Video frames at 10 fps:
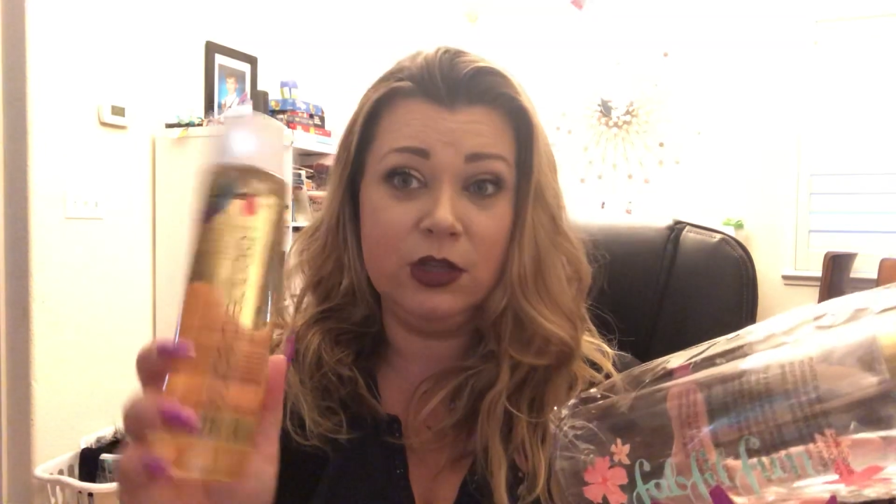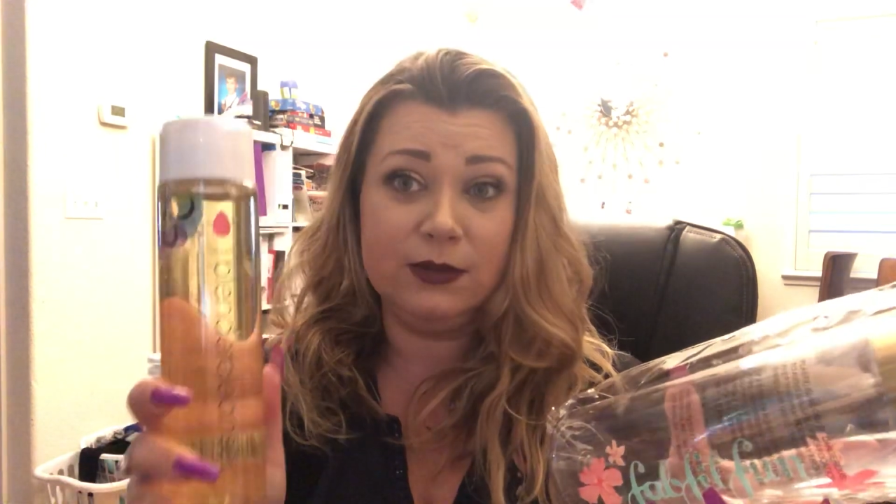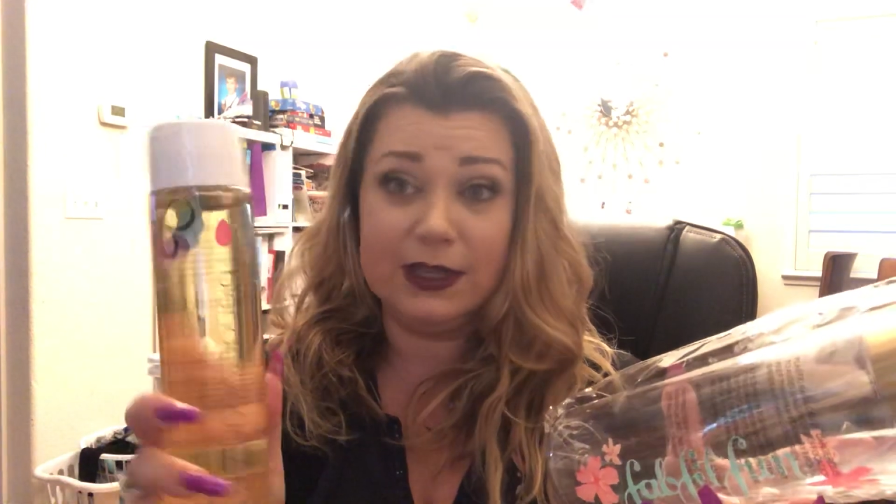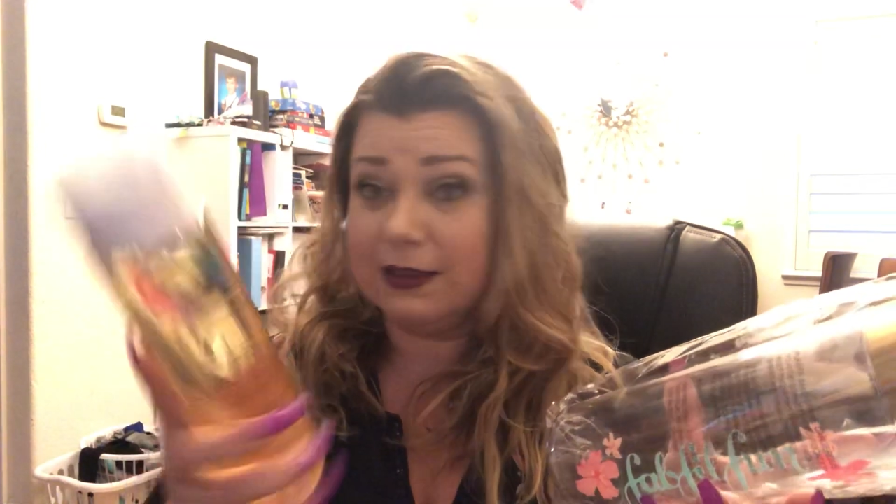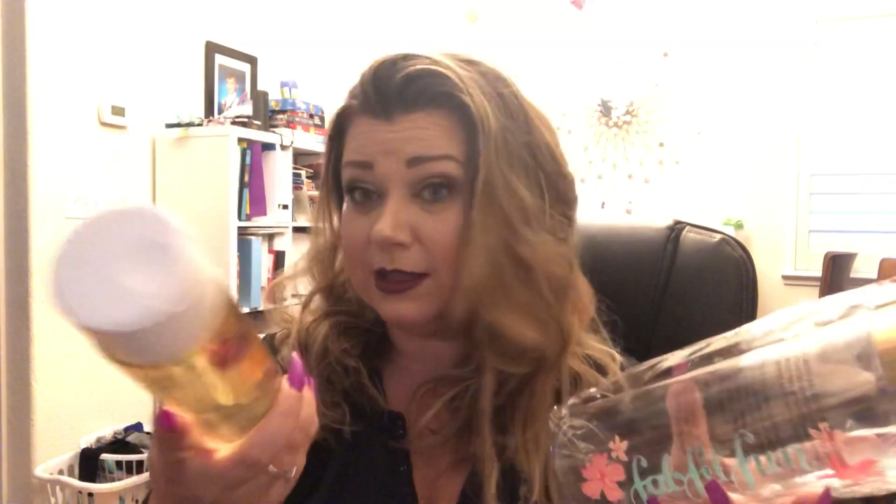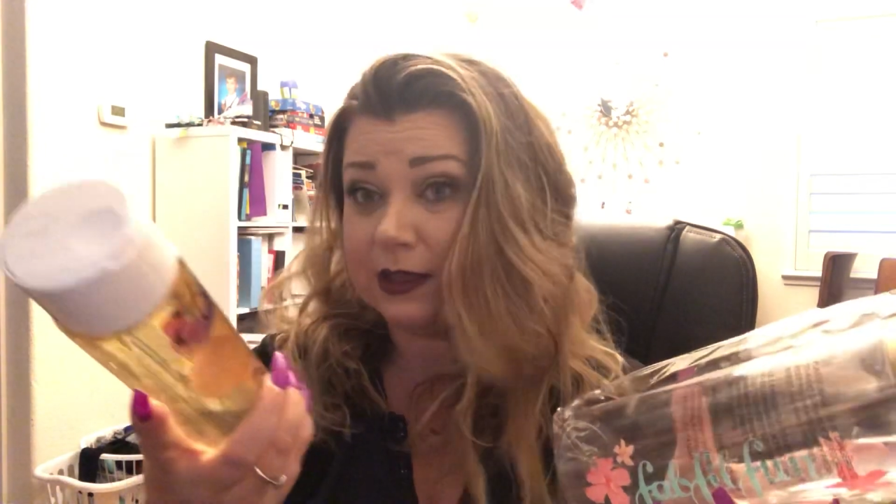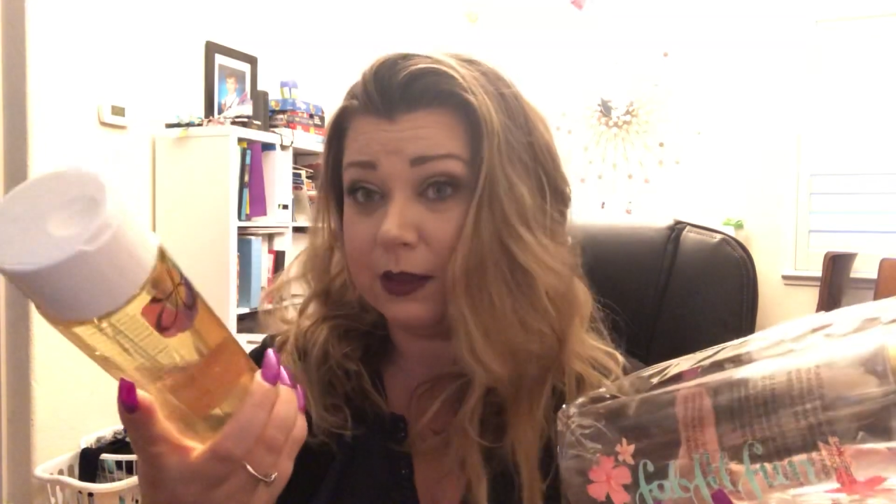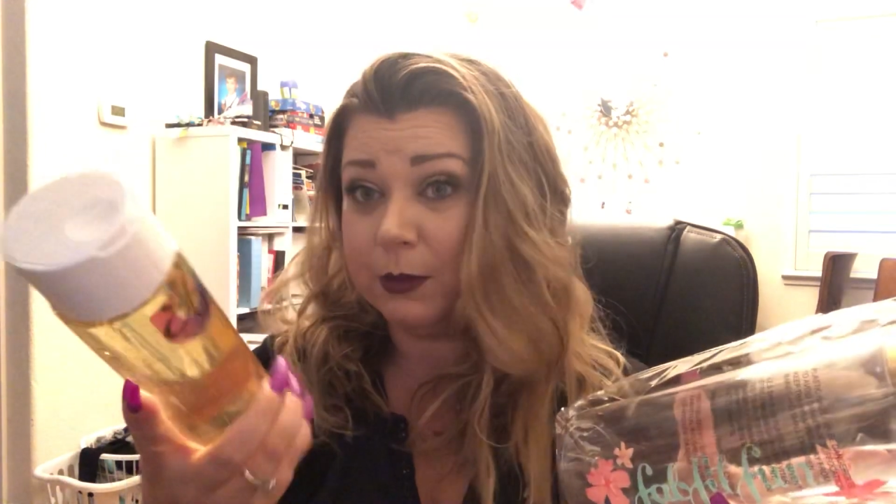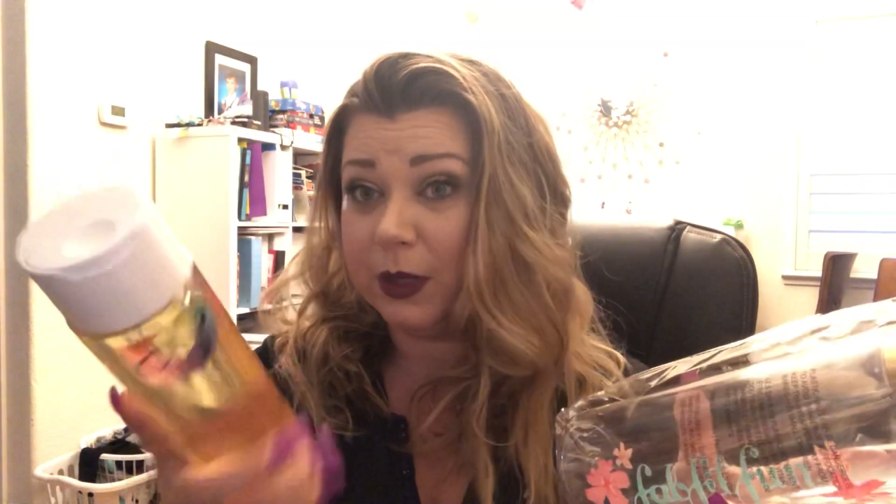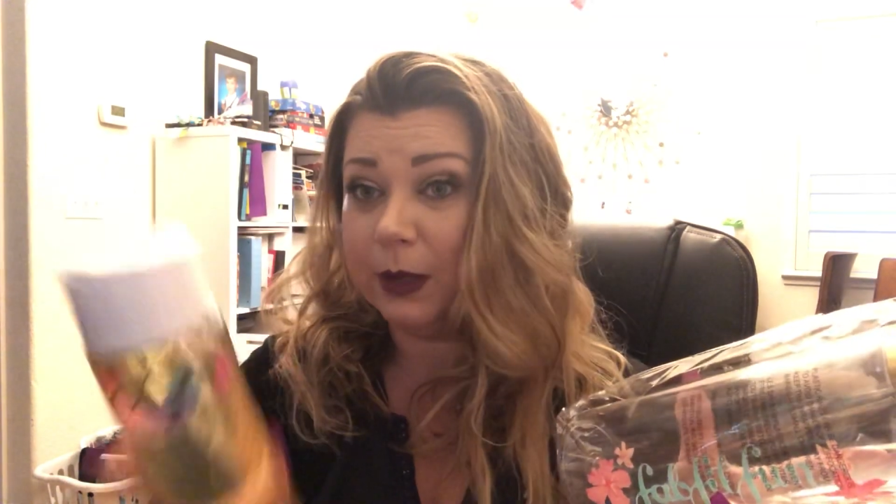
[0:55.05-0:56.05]
using this
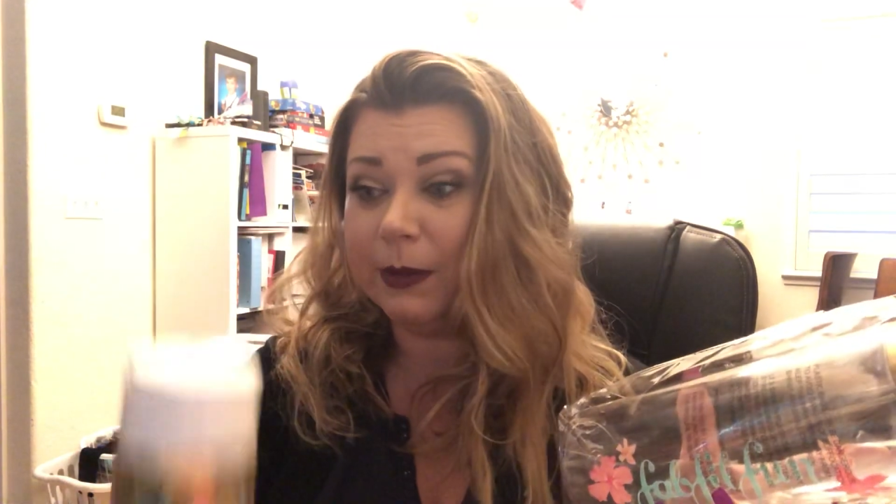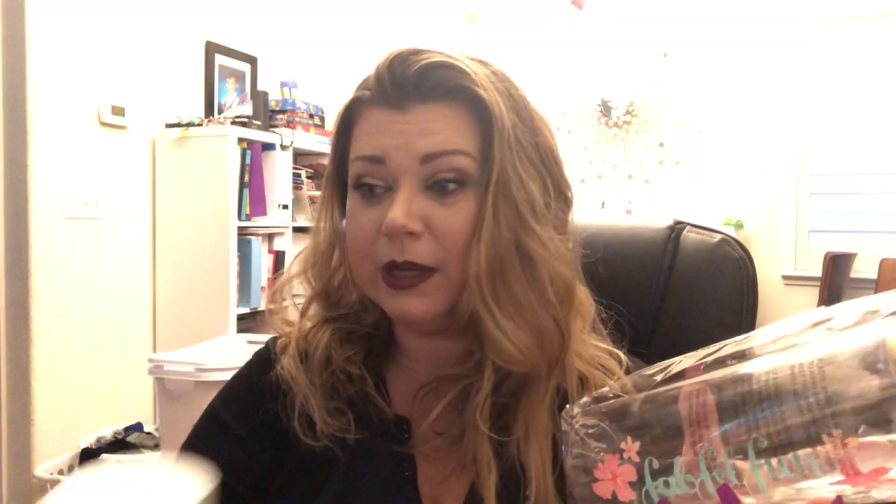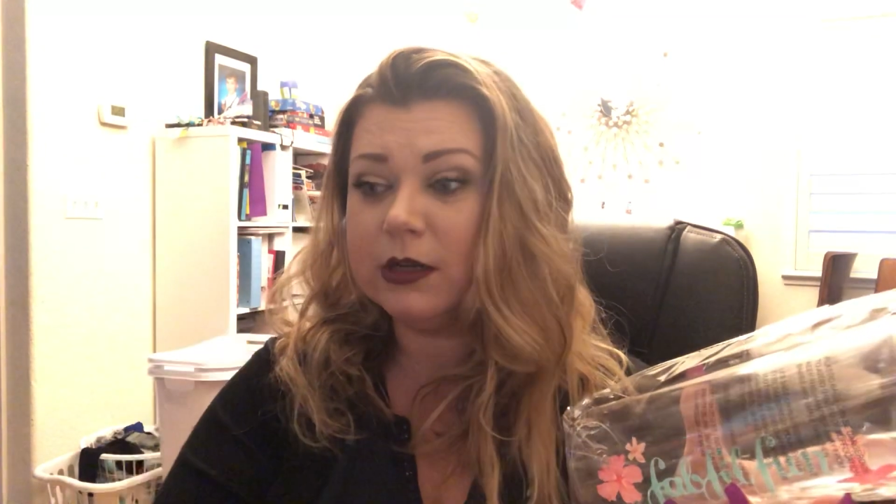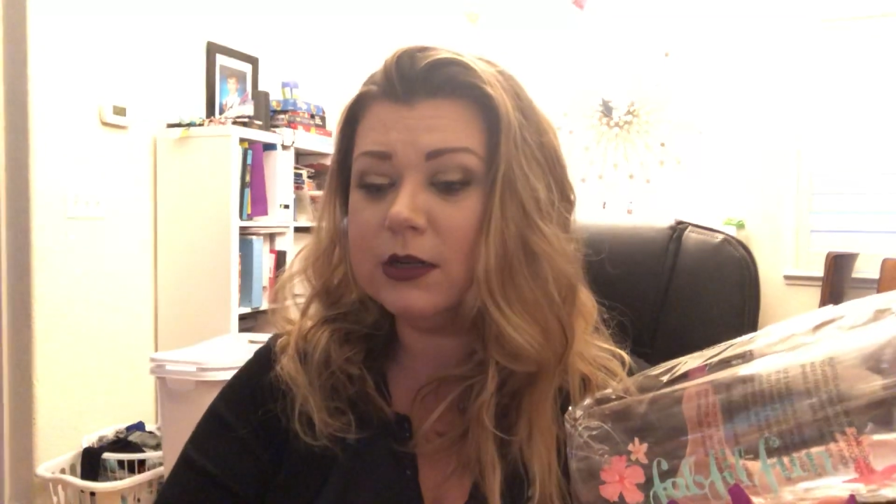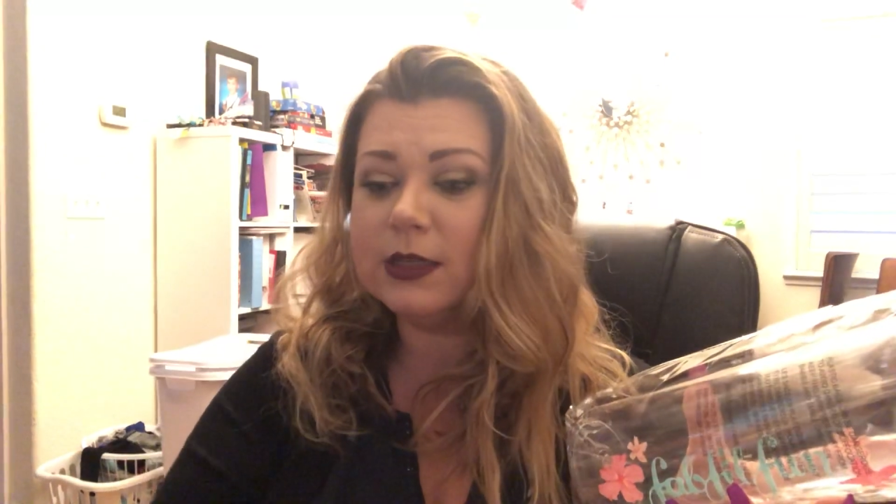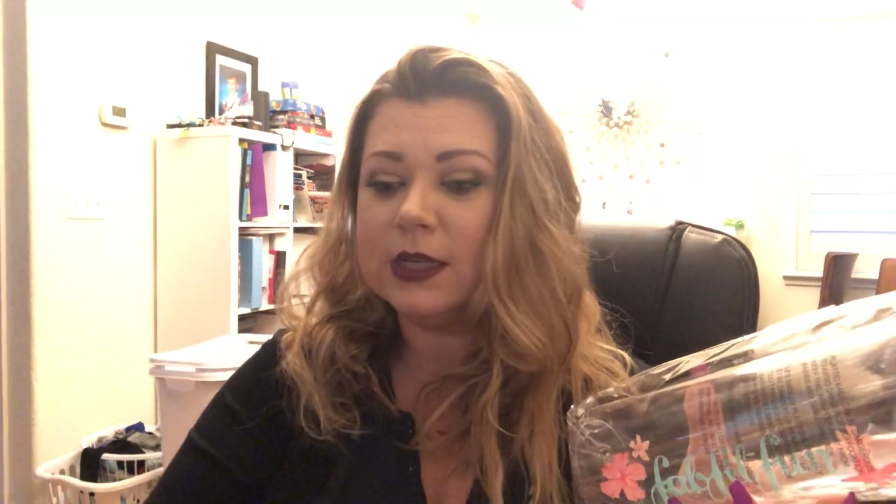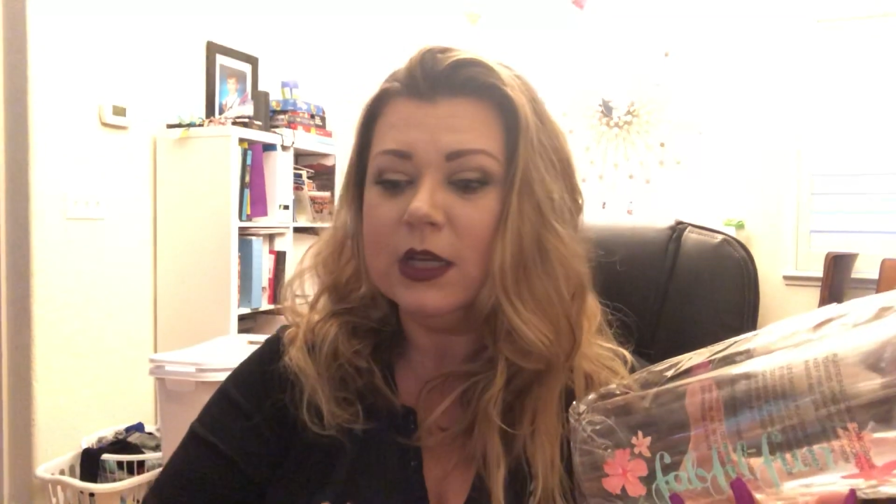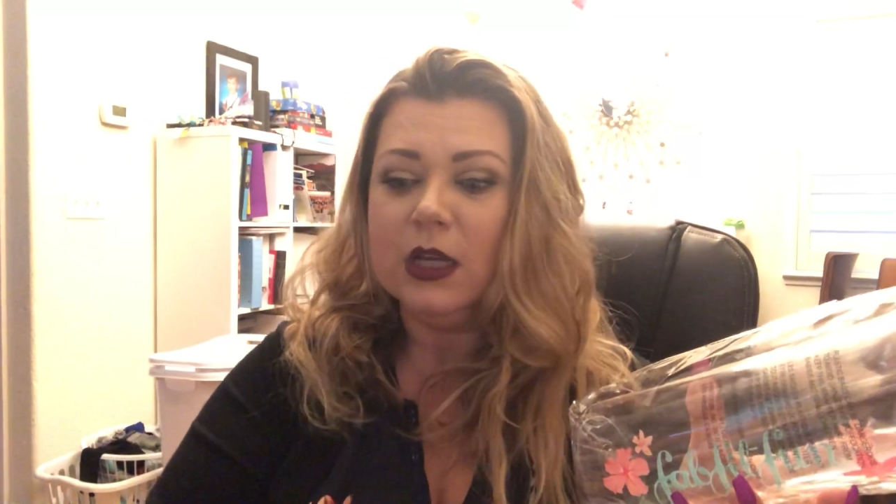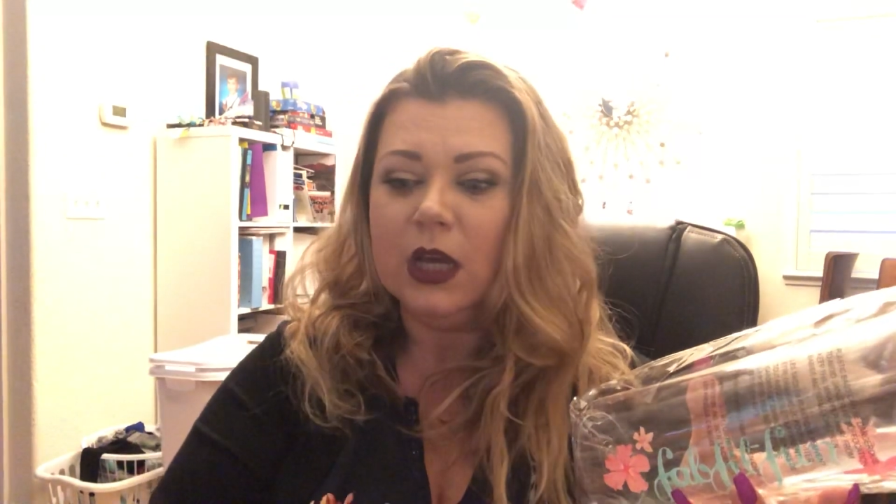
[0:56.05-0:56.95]
on the beauty blenders